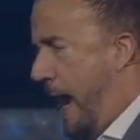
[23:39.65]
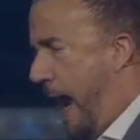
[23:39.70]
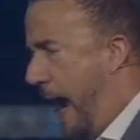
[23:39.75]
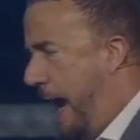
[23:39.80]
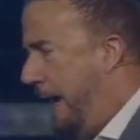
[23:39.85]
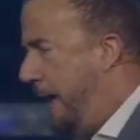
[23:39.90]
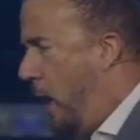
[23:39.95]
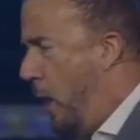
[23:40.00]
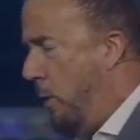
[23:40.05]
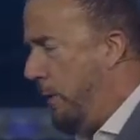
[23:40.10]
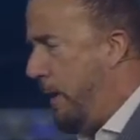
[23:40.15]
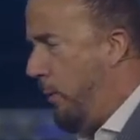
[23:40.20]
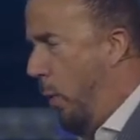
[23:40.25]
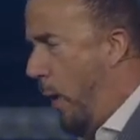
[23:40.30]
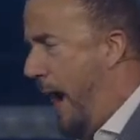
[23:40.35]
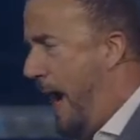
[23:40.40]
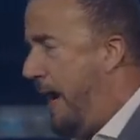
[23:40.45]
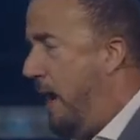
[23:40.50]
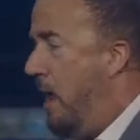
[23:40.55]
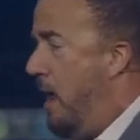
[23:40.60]
Hang on and
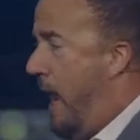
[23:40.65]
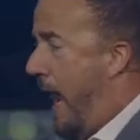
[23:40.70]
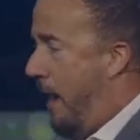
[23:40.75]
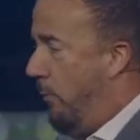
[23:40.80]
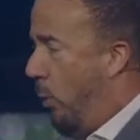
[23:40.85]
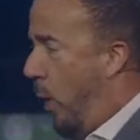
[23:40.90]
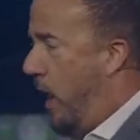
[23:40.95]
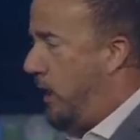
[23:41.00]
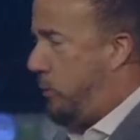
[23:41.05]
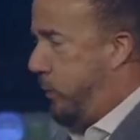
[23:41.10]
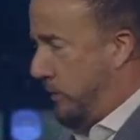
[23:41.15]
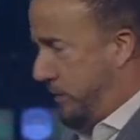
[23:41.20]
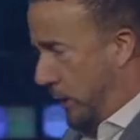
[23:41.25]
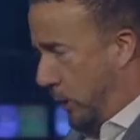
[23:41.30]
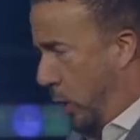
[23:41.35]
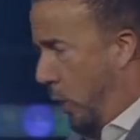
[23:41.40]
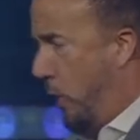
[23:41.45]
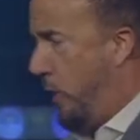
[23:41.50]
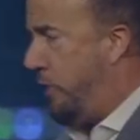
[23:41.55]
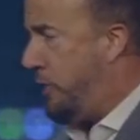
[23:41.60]
wait and watch what the
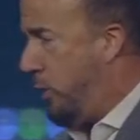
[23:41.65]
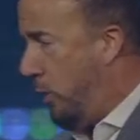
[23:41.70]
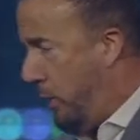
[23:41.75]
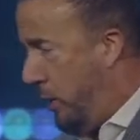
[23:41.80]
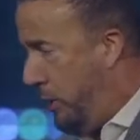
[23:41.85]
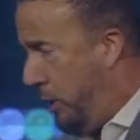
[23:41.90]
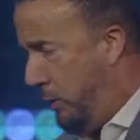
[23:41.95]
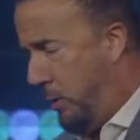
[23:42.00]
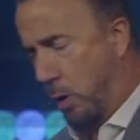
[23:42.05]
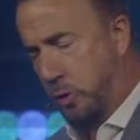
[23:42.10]
Lord is going to do.